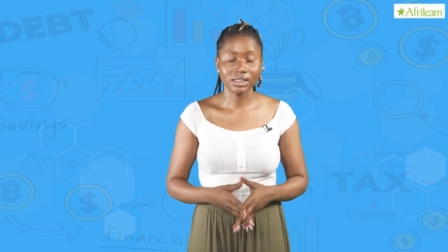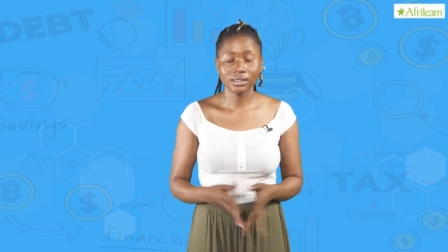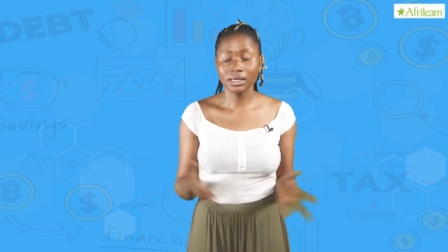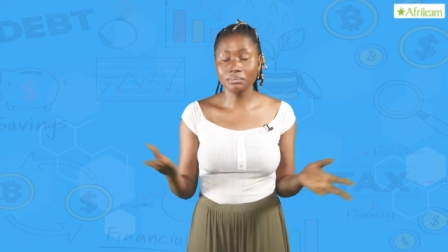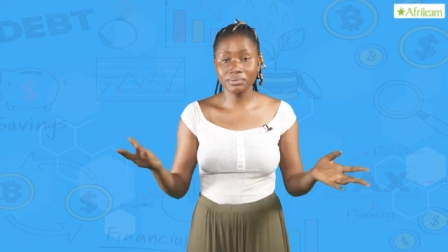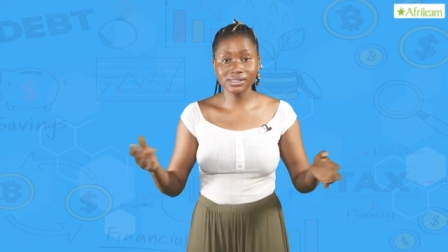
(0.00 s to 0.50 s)

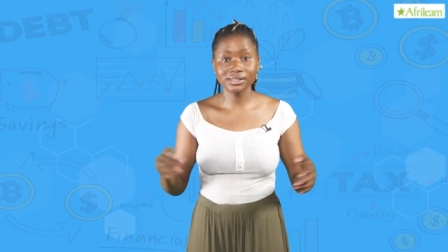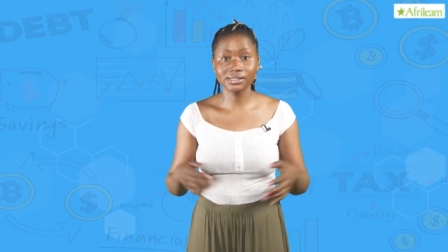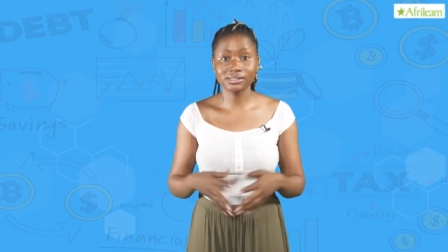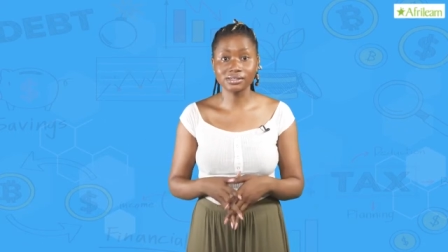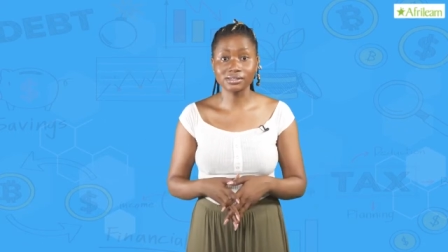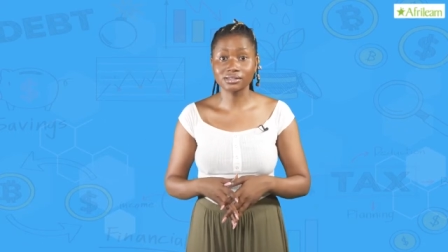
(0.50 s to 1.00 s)
In
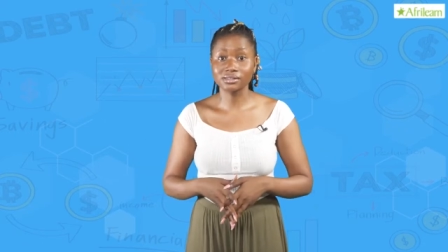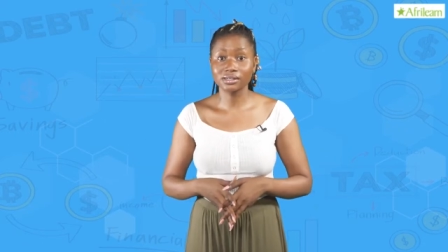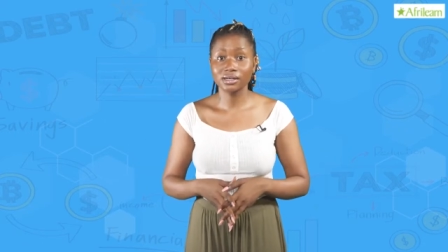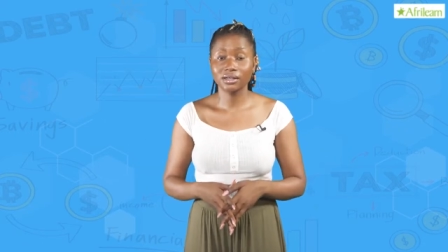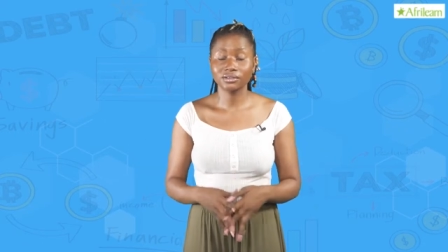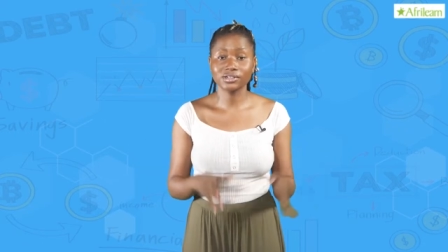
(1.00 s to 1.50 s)
businesses,
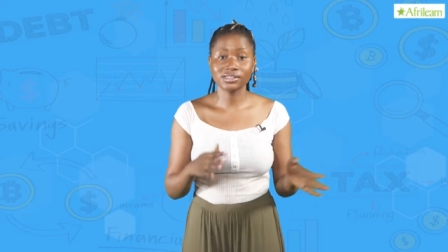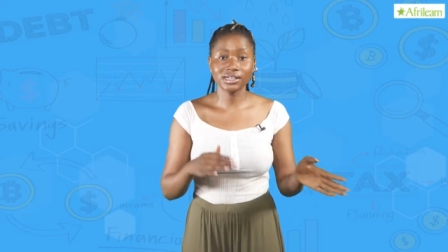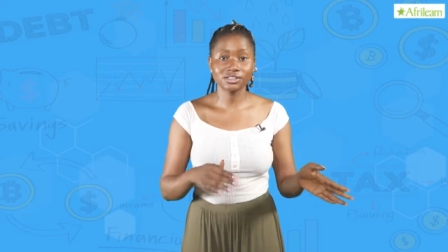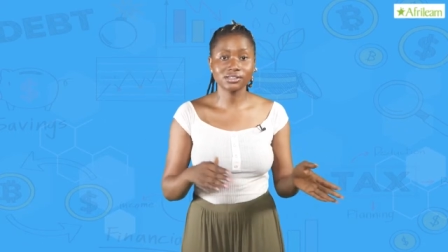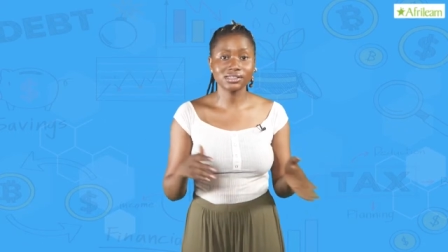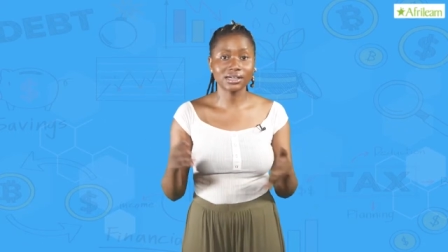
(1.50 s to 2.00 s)

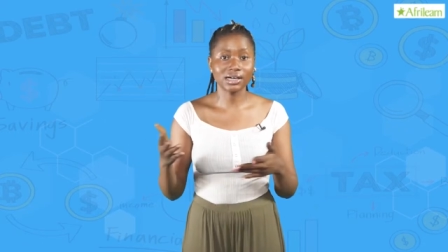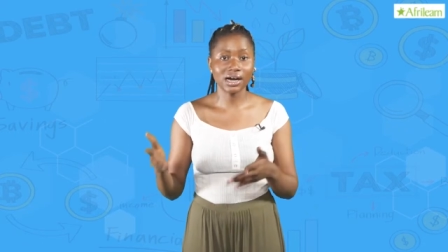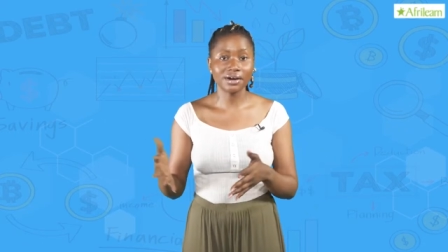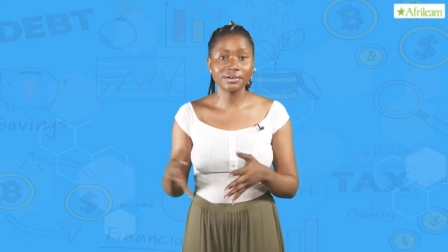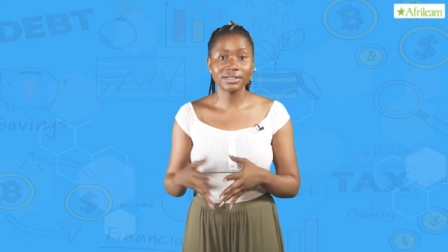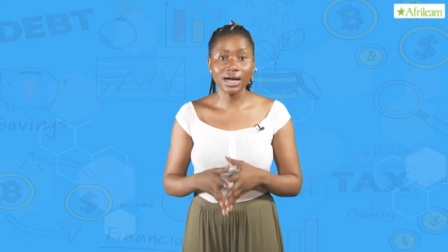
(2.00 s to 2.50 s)
Transactions are
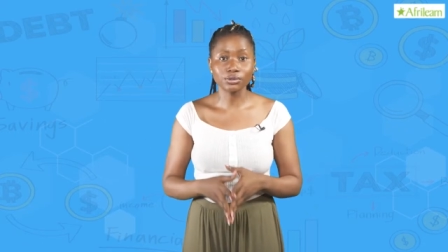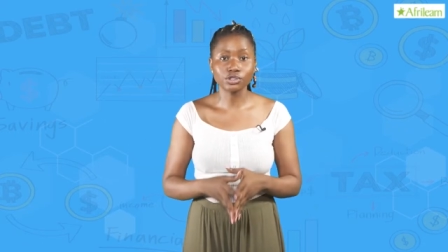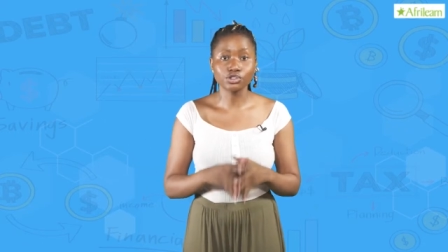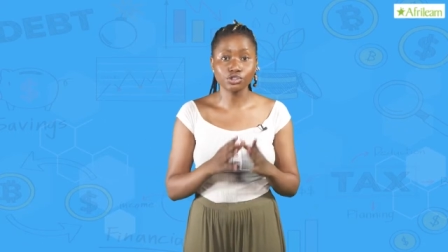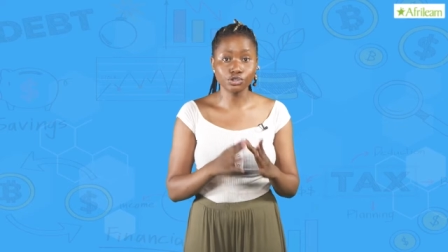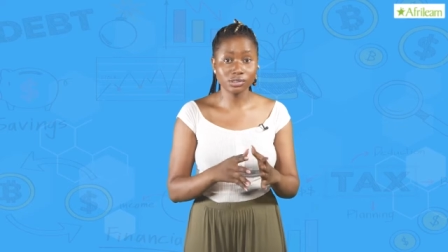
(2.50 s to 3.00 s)
carried
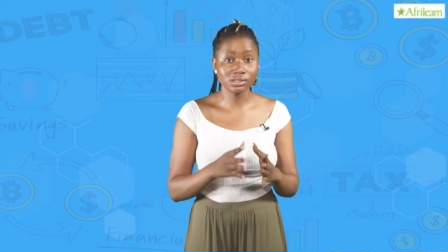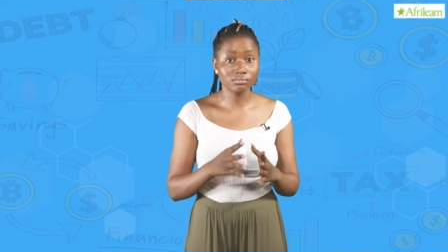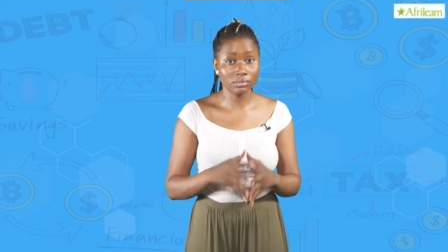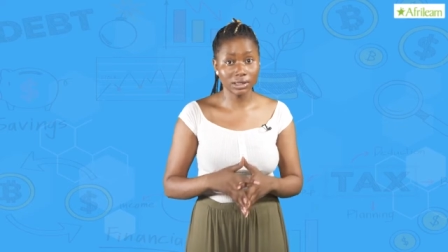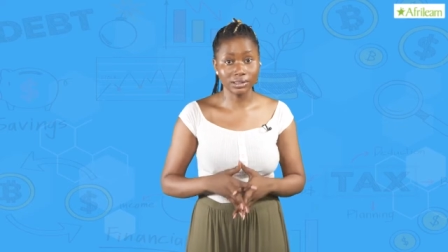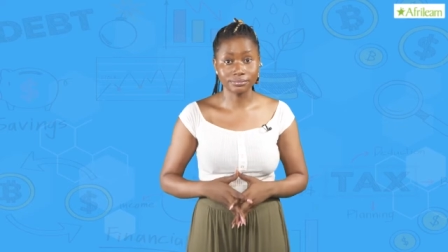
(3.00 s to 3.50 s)
out using
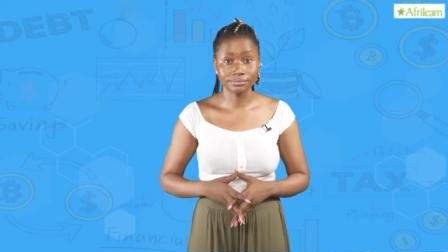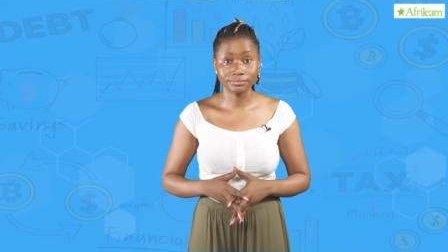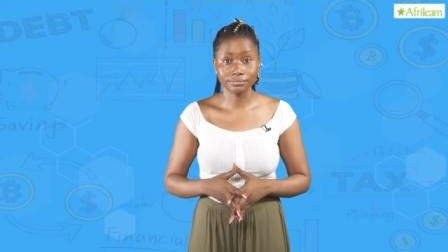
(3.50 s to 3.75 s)
money.